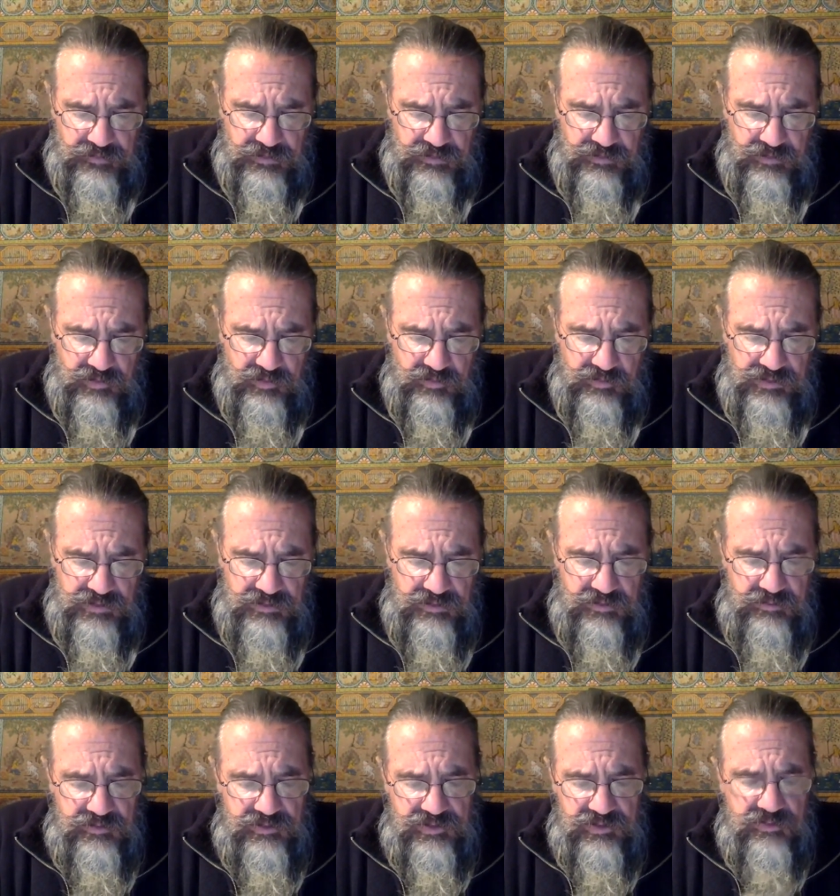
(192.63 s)
and who
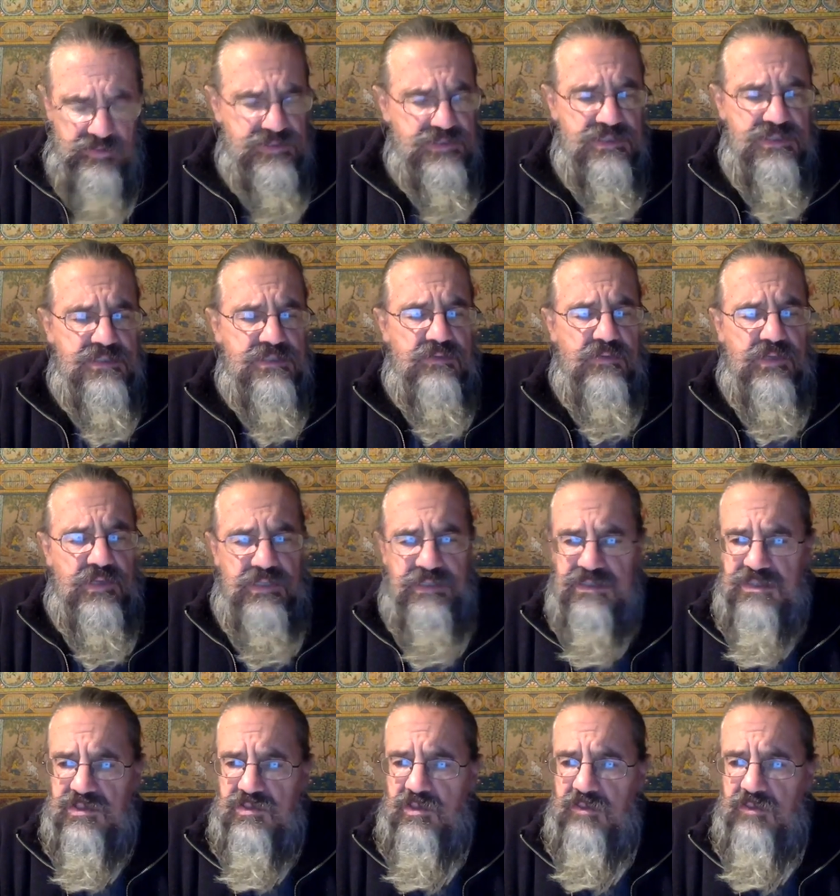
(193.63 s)
neither rejoices nor hates.